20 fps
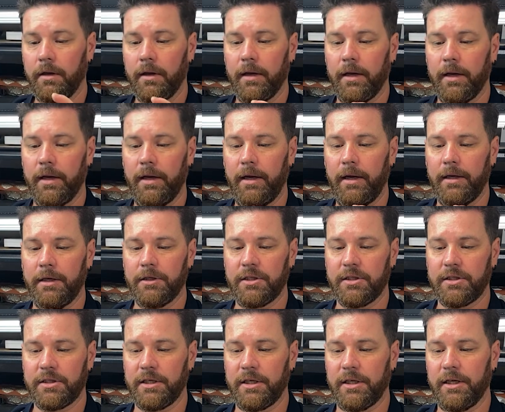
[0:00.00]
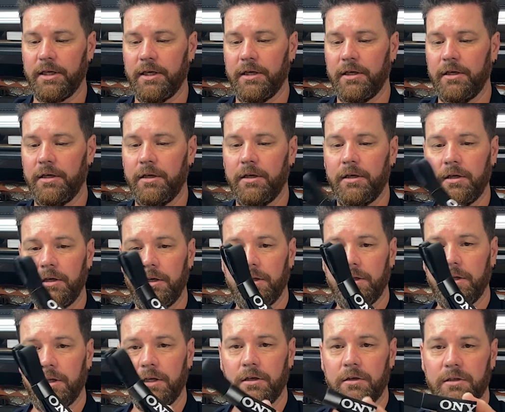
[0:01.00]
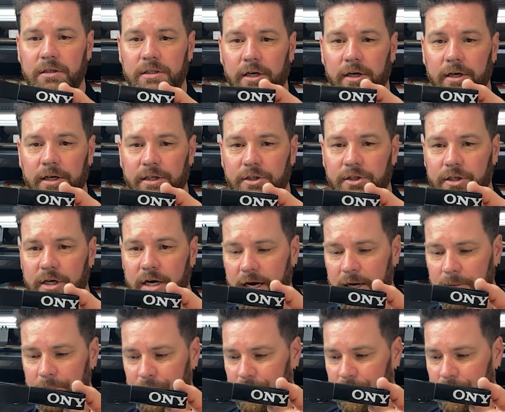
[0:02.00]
And just the little Sony strap.